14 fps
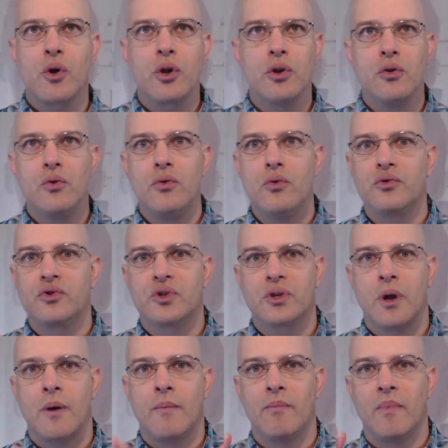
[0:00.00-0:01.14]
you
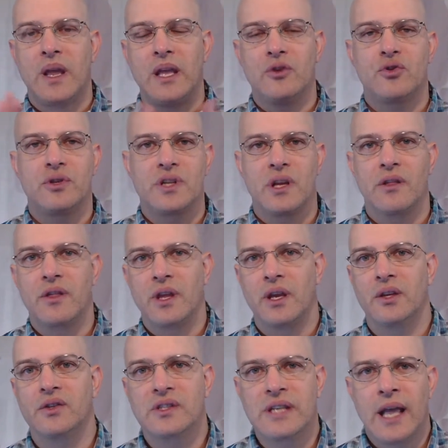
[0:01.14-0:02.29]
some interesting
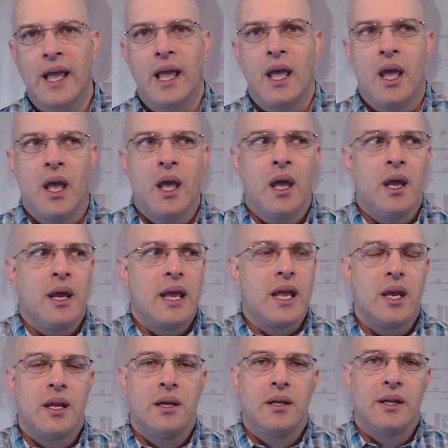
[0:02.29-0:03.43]
things
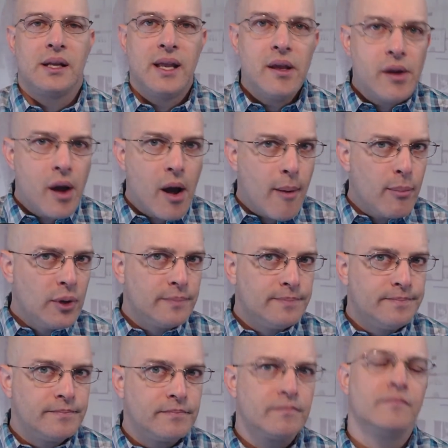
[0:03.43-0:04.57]
in GitHub,
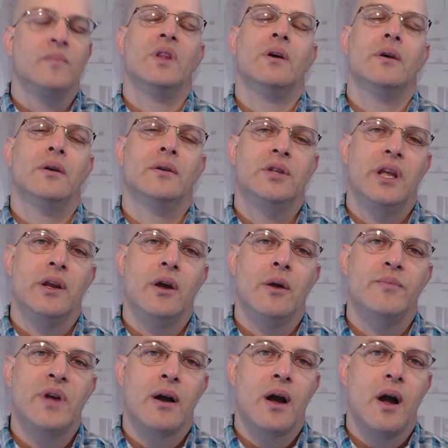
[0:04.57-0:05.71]
the
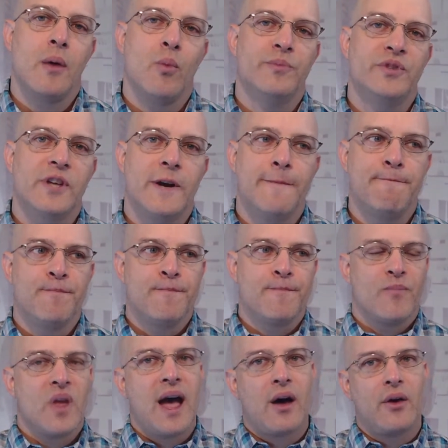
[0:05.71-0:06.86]
github.com website,
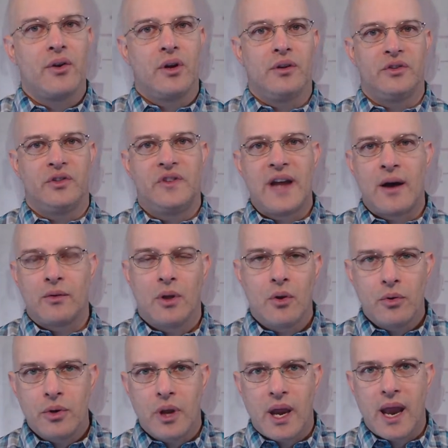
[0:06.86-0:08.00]
how to
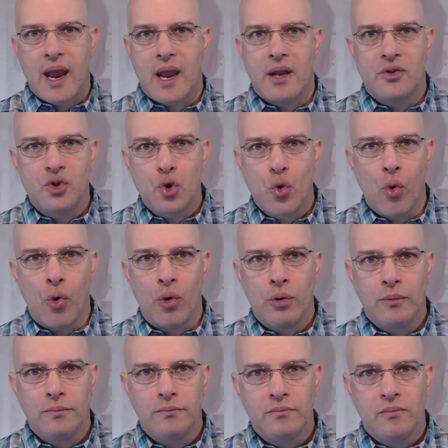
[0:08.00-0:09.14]
download a tool,
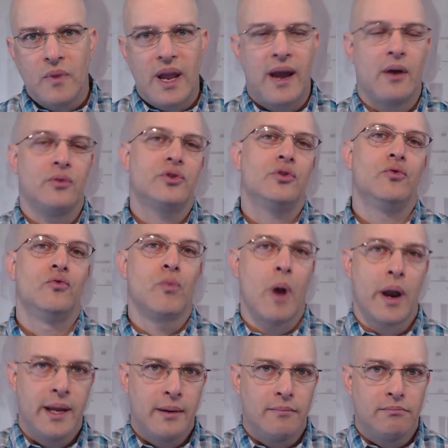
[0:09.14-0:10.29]
how to run
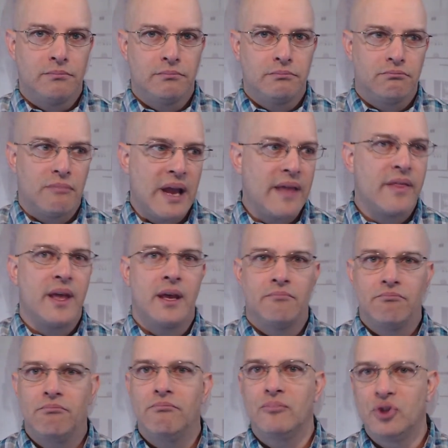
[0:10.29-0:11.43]
it, and
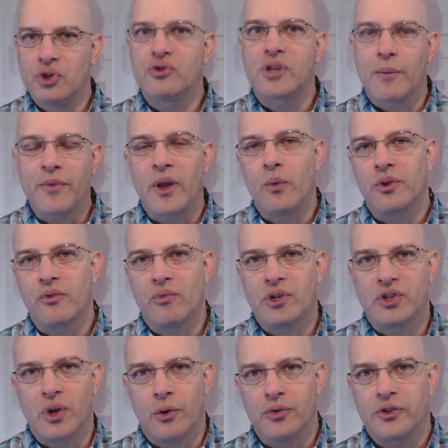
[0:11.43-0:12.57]
then do something with the
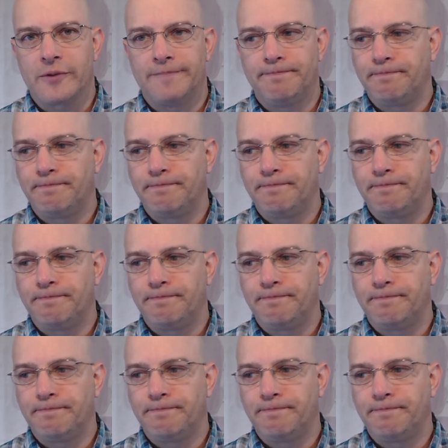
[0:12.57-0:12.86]
results.